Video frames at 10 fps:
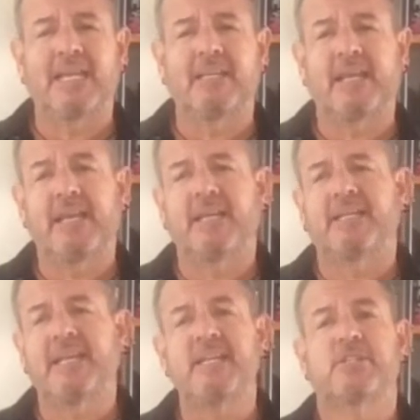
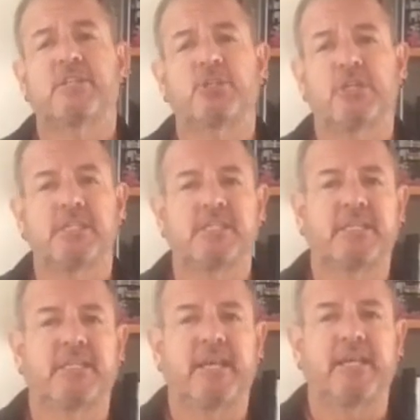they
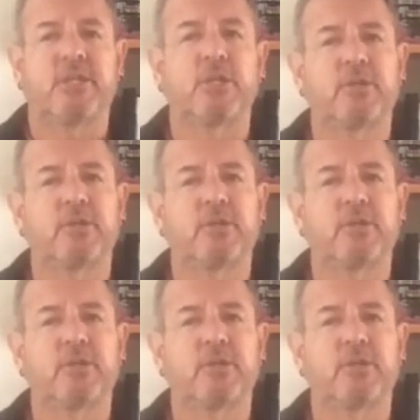suggested that, you know,